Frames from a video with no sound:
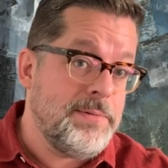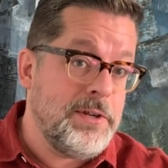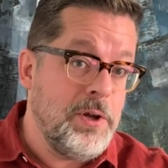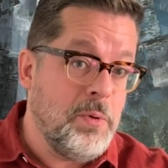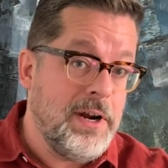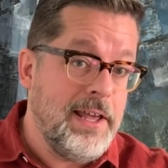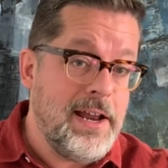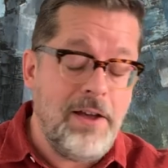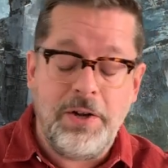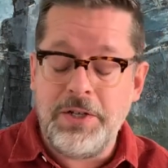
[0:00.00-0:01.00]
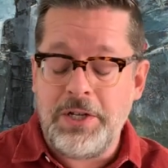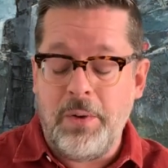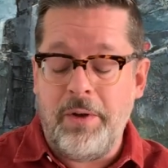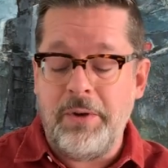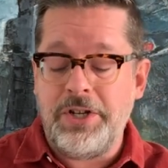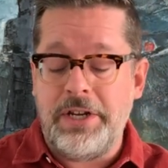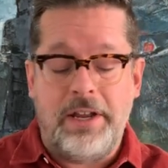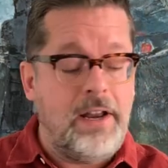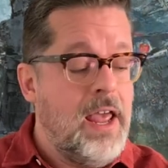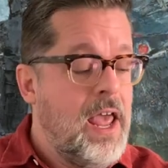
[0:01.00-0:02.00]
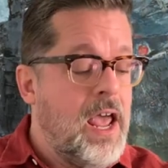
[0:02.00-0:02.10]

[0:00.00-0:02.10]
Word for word: So you wanna get out your sewing machine,